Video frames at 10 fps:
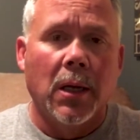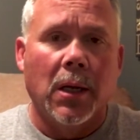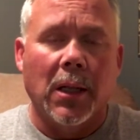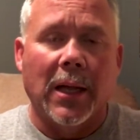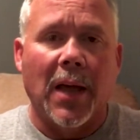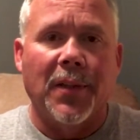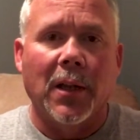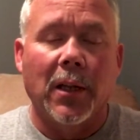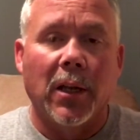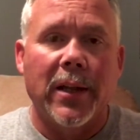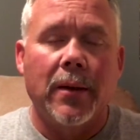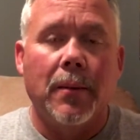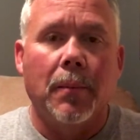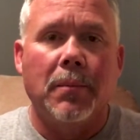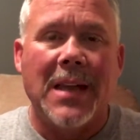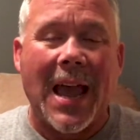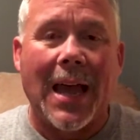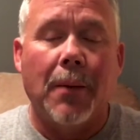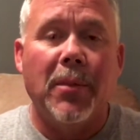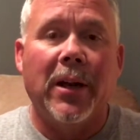click on the little
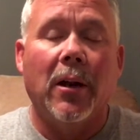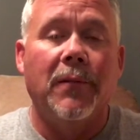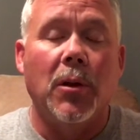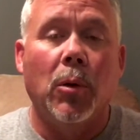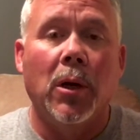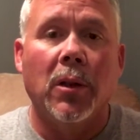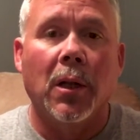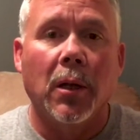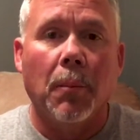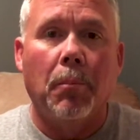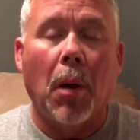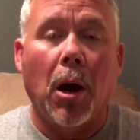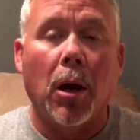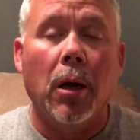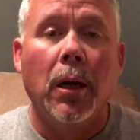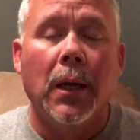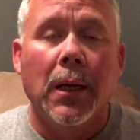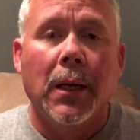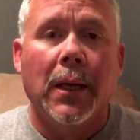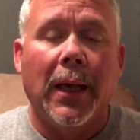tab there, if you will, the little bar,
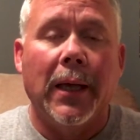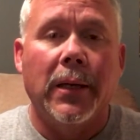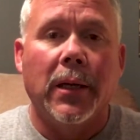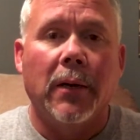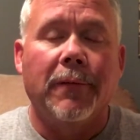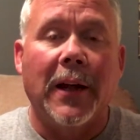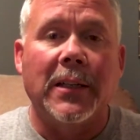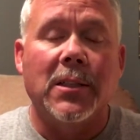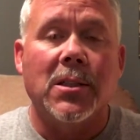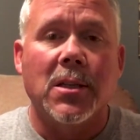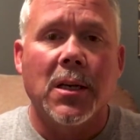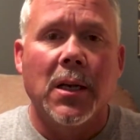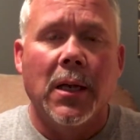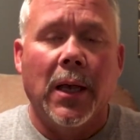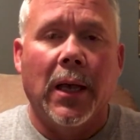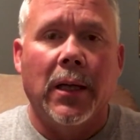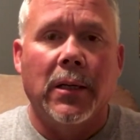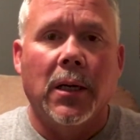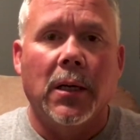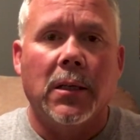and find us
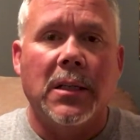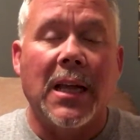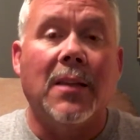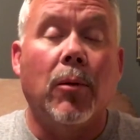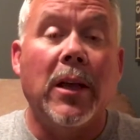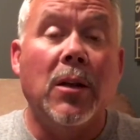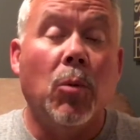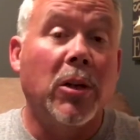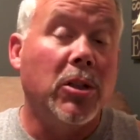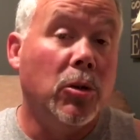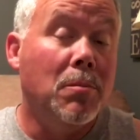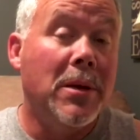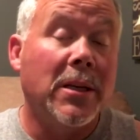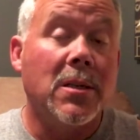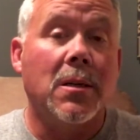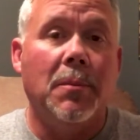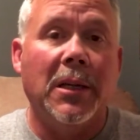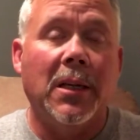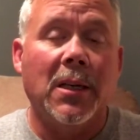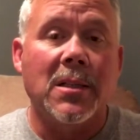and take in what you missed,
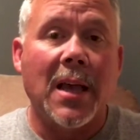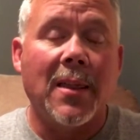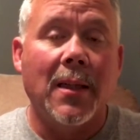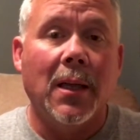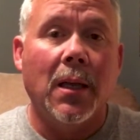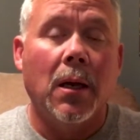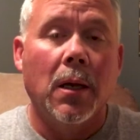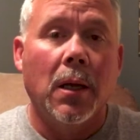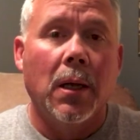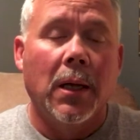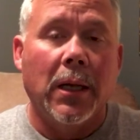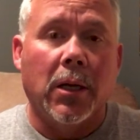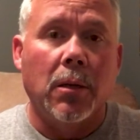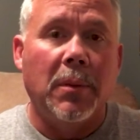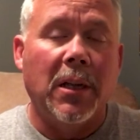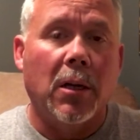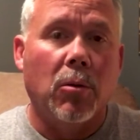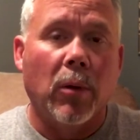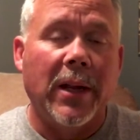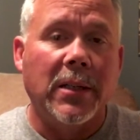because I think it could be a
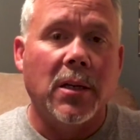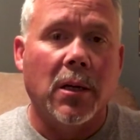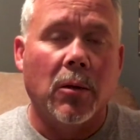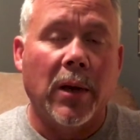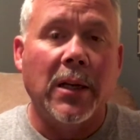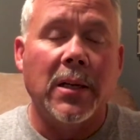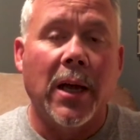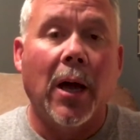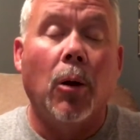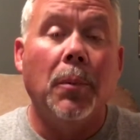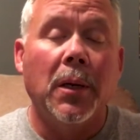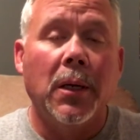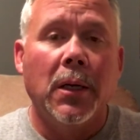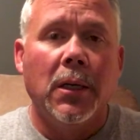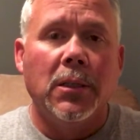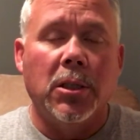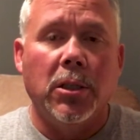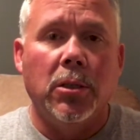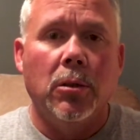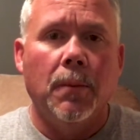great, great help to
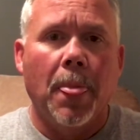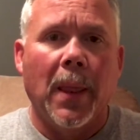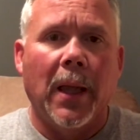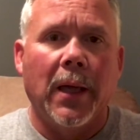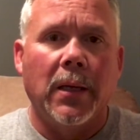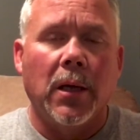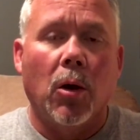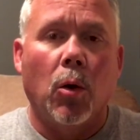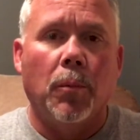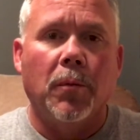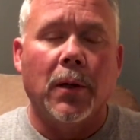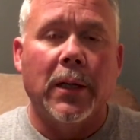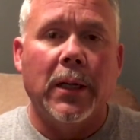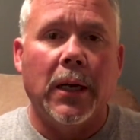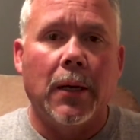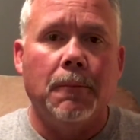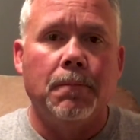you, and hopefully